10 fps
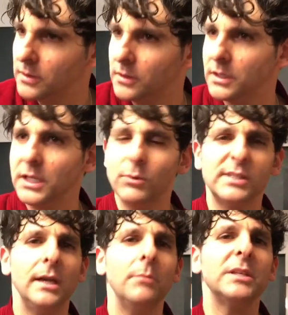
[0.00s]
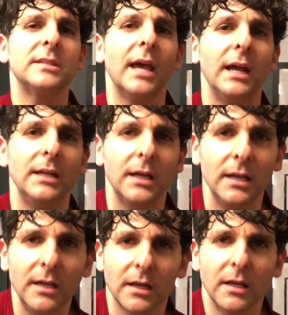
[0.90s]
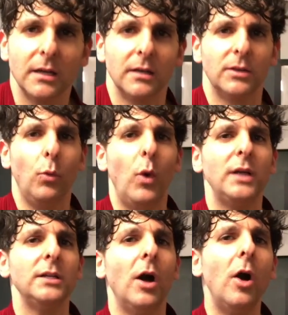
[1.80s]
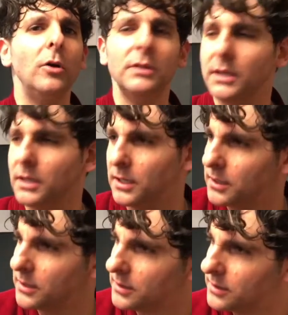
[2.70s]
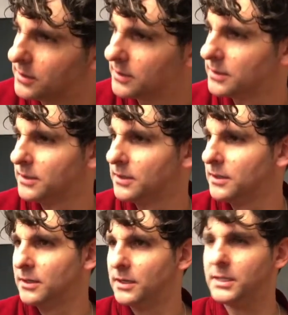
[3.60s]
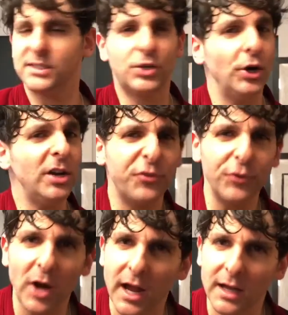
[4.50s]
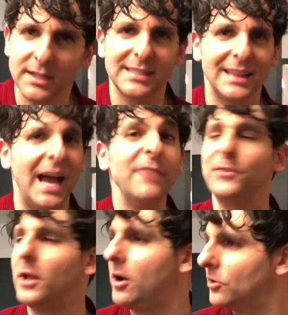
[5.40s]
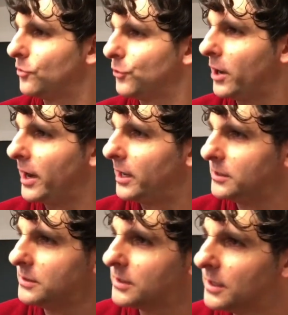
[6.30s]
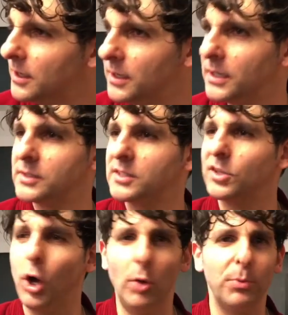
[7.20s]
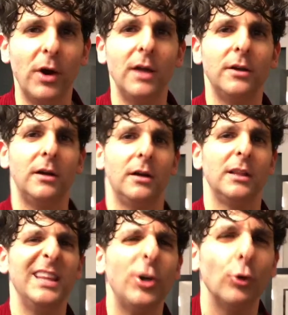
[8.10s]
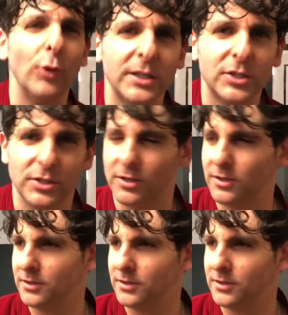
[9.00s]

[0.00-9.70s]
And he was imitating the one and only, his good friend, his lifelong friend, his soul brother, Little Richard.